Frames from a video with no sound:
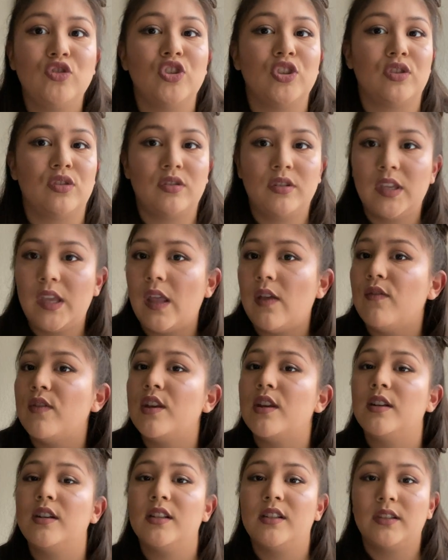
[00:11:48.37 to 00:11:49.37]
Just
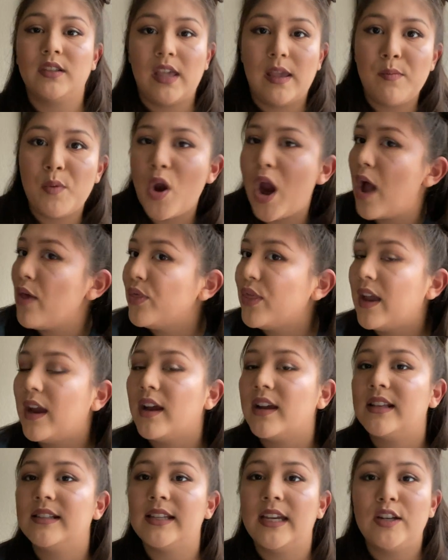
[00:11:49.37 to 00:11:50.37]
giving a disclaimer out
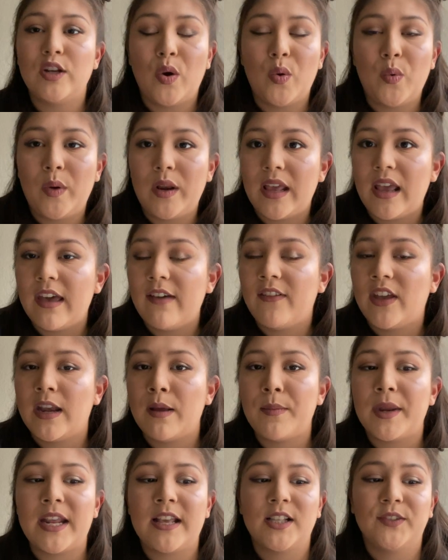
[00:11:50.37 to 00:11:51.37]
there because I don't want to give
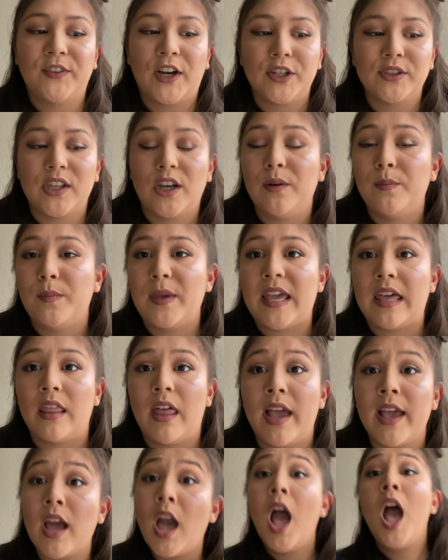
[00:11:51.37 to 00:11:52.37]
anybody's false hope being like,